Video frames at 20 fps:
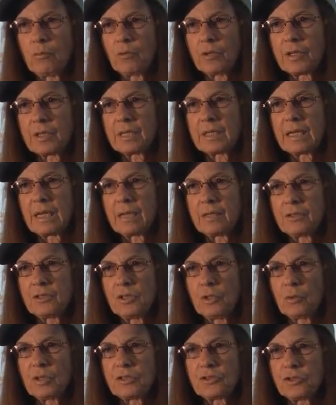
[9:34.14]
We're going to
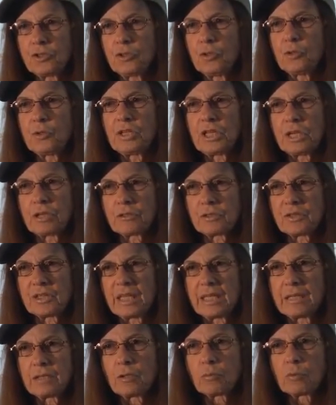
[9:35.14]
do it 2 years
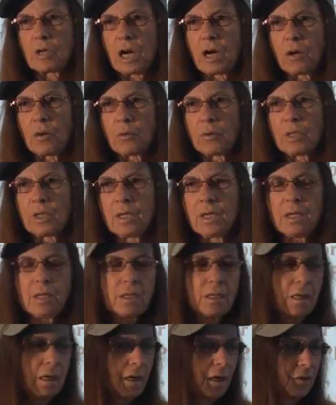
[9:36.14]
in a row.
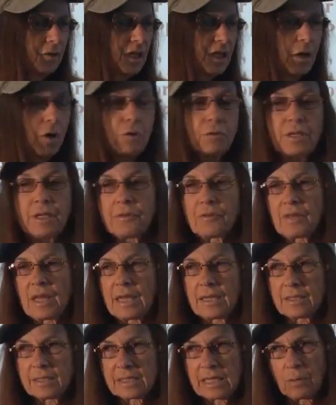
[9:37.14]
The only
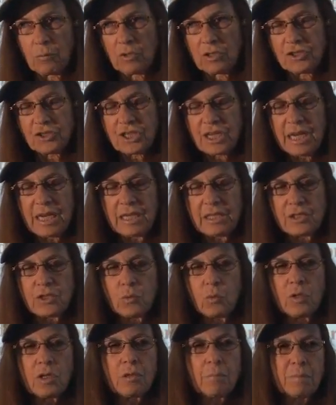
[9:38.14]
things that will
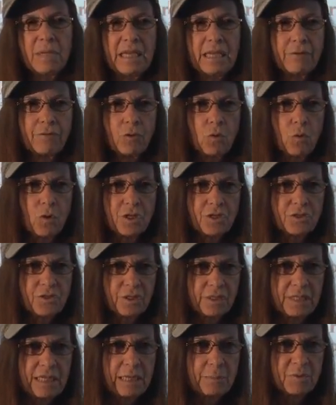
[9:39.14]
change will be, of course,
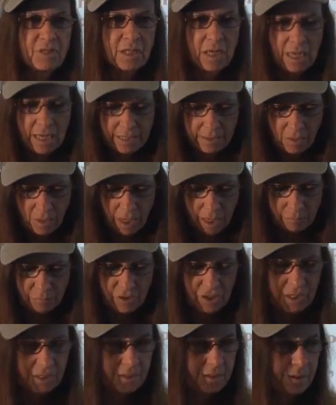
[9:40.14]
the deep sky
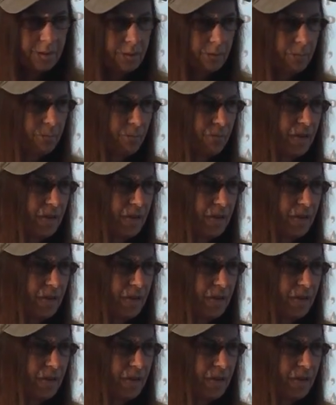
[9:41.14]
objects.